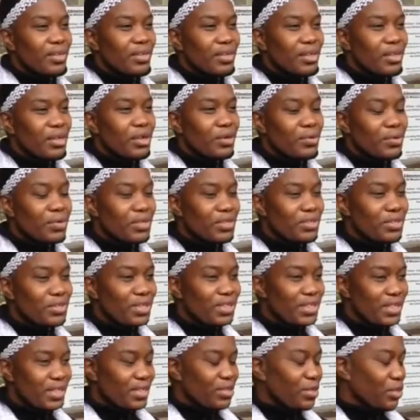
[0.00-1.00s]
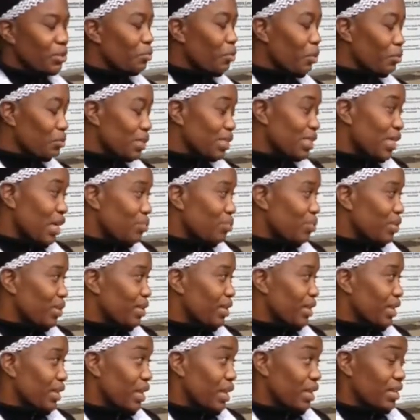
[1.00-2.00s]
like, how can you sit, like, what was
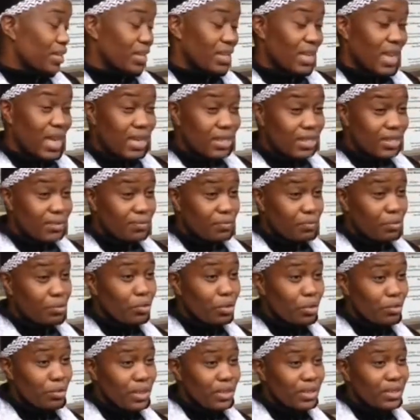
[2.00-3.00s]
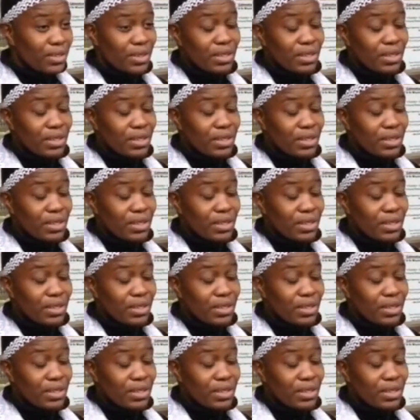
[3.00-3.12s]
happening at that last few moments?